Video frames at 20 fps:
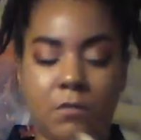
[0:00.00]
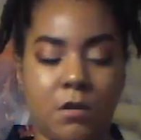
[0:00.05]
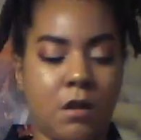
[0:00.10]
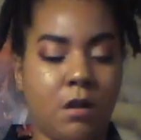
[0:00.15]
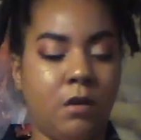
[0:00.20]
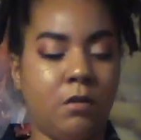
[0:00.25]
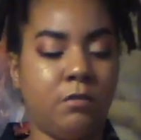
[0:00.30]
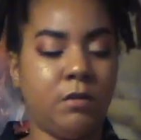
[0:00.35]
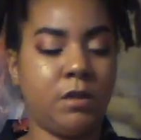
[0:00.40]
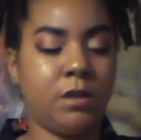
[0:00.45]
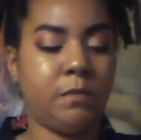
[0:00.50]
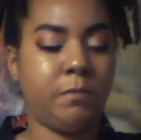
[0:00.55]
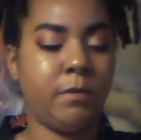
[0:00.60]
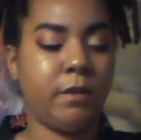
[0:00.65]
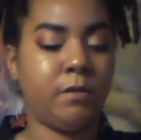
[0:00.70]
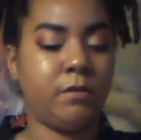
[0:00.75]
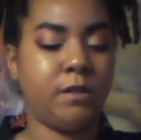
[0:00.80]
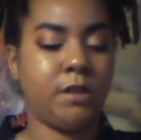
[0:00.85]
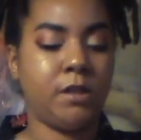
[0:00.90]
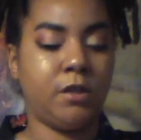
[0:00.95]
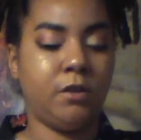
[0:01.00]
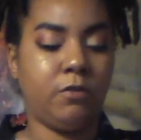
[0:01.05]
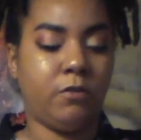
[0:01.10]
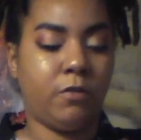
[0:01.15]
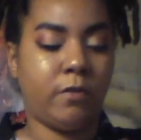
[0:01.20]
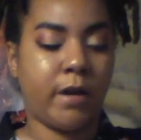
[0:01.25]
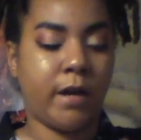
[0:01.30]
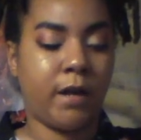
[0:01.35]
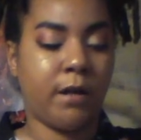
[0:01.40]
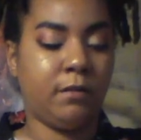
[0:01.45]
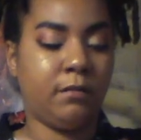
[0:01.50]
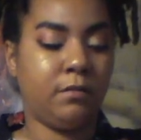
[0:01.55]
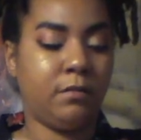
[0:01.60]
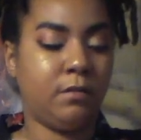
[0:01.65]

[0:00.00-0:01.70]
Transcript: Oh, it smells so great.